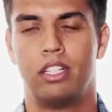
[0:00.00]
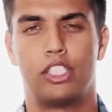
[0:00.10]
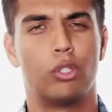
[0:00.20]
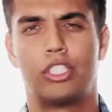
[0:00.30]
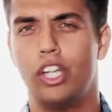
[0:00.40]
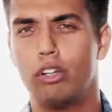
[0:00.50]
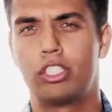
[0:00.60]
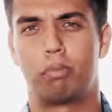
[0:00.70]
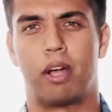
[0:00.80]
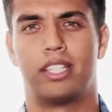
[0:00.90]
So it's no
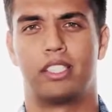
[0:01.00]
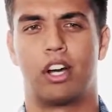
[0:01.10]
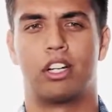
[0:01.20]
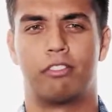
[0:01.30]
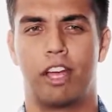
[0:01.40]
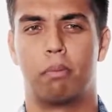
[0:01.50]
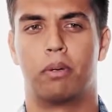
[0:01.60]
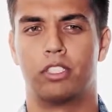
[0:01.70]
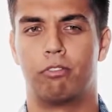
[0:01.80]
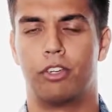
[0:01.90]
surprise that our
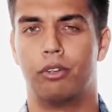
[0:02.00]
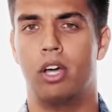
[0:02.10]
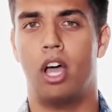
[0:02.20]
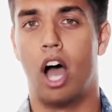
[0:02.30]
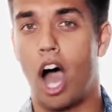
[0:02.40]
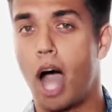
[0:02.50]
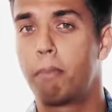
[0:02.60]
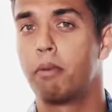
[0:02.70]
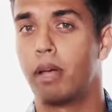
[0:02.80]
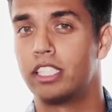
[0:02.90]
developers view
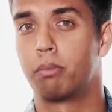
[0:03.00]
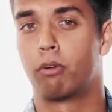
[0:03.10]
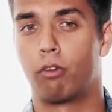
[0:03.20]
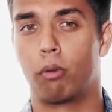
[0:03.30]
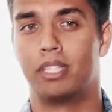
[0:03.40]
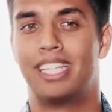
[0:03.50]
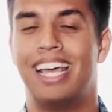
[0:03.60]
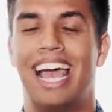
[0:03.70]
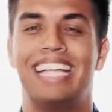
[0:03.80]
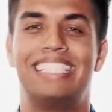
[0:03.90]
optimizing performance
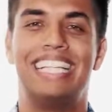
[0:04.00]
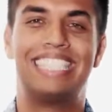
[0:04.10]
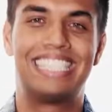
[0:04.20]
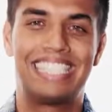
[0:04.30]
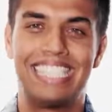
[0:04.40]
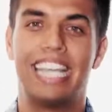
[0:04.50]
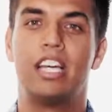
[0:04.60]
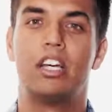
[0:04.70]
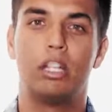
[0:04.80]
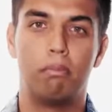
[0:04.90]
as the
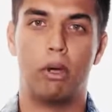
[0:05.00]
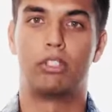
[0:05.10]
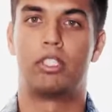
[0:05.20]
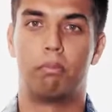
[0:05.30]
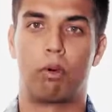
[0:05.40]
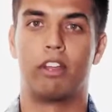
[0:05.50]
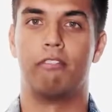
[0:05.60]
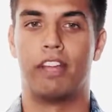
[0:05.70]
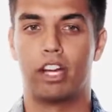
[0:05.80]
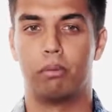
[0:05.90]
single most
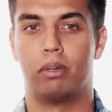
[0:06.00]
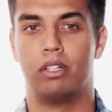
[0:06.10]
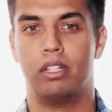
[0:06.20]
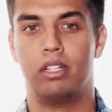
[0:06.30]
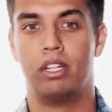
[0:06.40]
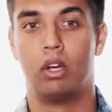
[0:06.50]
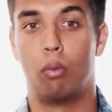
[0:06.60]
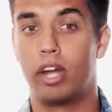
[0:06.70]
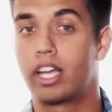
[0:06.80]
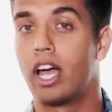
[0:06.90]
important variable
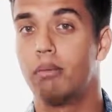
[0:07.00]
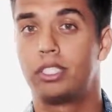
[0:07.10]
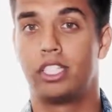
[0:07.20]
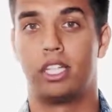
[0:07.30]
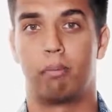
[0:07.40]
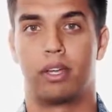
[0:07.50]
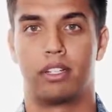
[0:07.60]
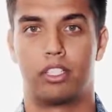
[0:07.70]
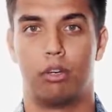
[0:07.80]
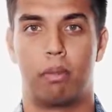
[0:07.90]
when it comes to
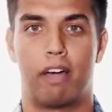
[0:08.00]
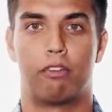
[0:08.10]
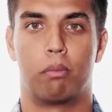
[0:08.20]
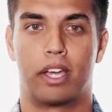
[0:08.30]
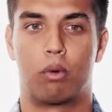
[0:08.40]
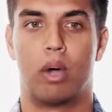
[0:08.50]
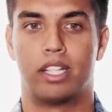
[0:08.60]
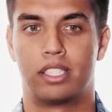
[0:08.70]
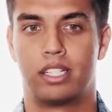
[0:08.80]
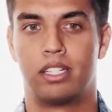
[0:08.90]
shipping to a platform like
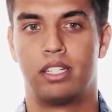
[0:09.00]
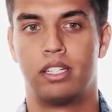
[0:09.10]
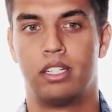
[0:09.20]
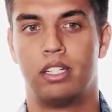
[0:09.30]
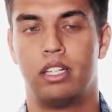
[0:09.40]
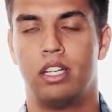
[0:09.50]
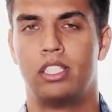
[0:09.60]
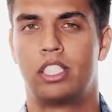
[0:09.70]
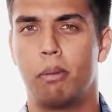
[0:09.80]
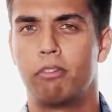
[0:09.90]
Quest.
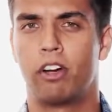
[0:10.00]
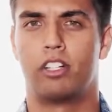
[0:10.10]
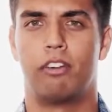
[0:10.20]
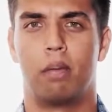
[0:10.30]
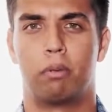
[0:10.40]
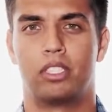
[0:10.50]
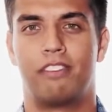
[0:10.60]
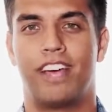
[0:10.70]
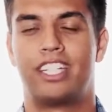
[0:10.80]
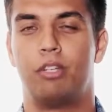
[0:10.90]
Some of our developers
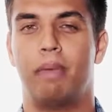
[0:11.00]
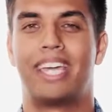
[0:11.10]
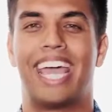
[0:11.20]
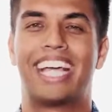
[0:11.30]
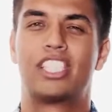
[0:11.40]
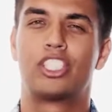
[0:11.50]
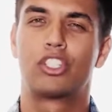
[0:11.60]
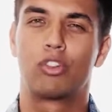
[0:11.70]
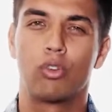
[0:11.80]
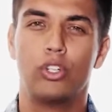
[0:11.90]
have had to make
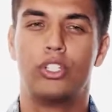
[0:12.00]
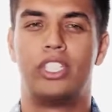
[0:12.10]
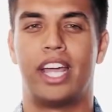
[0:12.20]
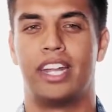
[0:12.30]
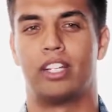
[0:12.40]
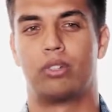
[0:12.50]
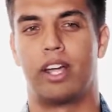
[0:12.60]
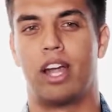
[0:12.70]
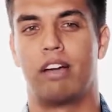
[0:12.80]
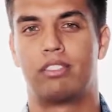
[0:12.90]
excruciating
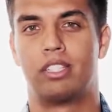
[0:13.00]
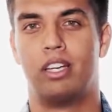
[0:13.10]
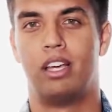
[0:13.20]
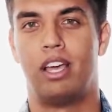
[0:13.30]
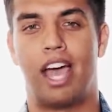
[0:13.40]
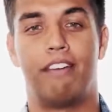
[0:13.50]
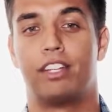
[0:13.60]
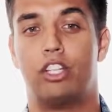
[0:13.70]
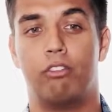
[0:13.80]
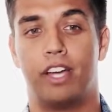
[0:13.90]
trade-offs,
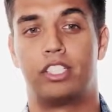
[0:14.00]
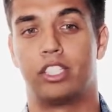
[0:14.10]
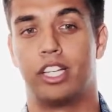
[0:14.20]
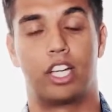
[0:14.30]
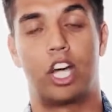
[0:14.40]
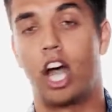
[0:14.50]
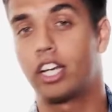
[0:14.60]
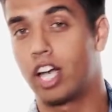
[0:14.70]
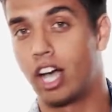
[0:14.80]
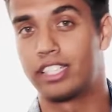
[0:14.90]
having to eventually
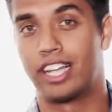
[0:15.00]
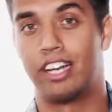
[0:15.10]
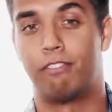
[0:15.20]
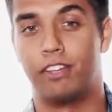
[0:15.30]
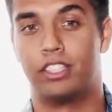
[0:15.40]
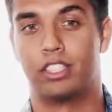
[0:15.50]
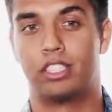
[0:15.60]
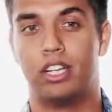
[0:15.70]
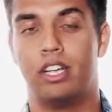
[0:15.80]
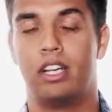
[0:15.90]
cut content and
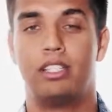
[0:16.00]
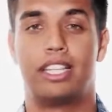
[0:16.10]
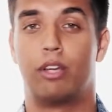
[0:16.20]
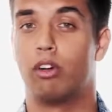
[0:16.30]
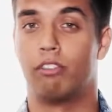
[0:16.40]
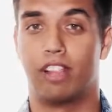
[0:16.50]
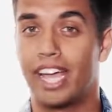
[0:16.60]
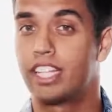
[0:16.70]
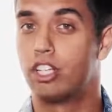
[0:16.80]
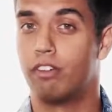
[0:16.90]
features that they would have
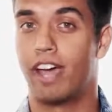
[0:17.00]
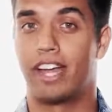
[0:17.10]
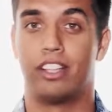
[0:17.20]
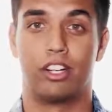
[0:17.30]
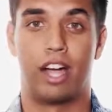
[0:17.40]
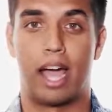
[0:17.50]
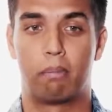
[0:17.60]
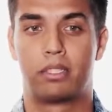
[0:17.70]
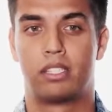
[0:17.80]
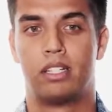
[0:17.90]
liked to have had in their
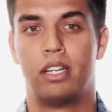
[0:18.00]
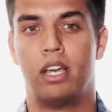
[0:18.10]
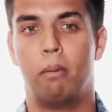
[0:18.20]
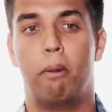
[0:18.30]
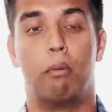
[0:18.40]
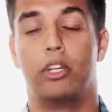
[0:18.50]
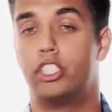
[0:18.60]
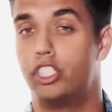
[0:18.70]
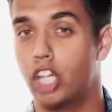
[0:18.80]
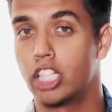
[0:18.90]
apps, but
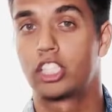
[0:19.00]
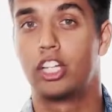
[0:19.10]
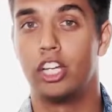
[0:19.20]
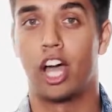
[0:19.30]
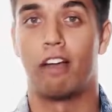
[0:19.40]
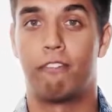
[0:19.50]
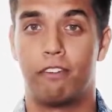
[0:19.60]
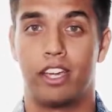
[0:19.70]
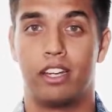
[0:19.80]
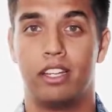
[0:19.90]
which just could not
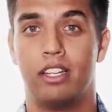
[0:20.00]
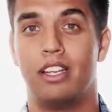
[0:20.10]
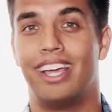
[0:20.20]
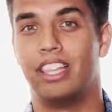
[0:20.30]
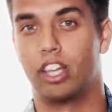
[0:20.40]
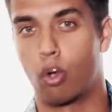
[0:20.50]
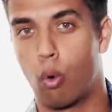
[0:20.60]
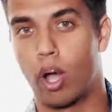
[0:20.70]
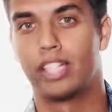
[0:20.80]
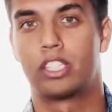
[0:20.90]
fit in the
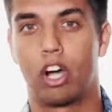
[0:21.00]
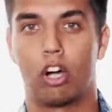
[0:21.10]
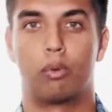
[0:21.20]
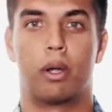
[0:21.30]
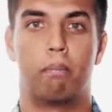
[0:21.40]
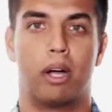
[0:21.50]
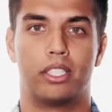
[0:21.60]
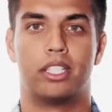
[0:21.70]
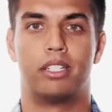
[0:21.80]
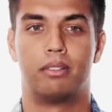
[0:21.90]
Quest hardware
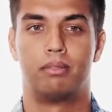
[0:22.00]
budget.